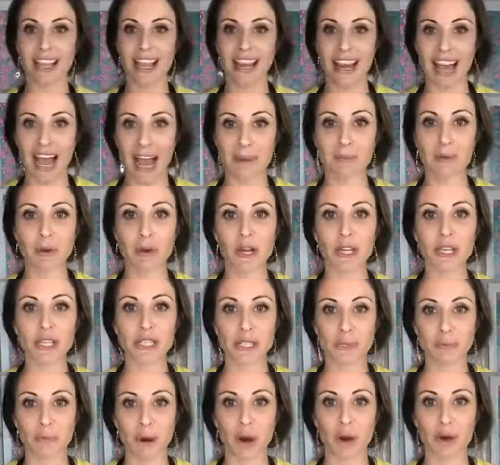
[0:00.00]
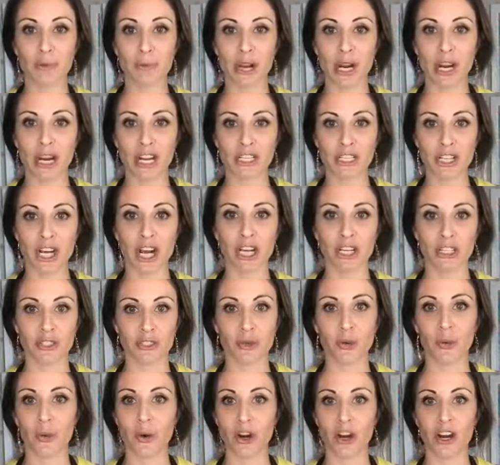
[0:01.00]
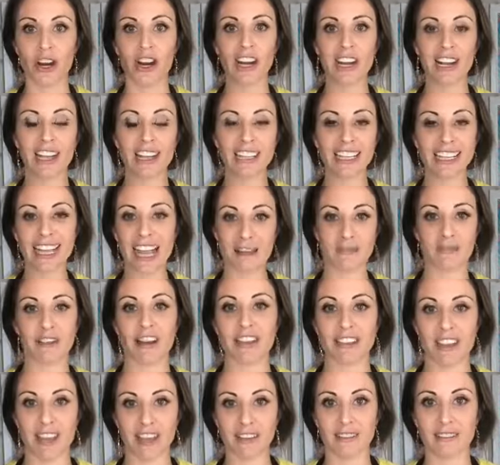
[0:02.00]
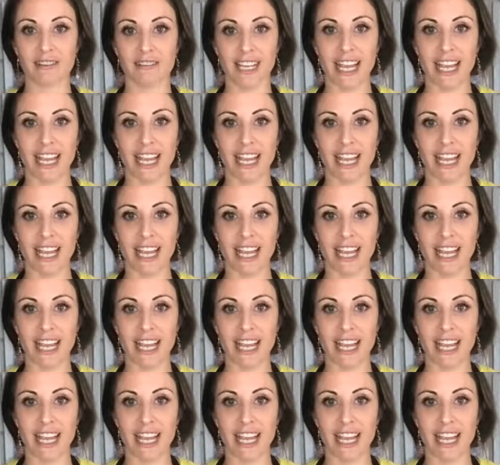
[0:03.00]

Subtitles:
and I'm going to Sparkleberry Choc Couture like everything.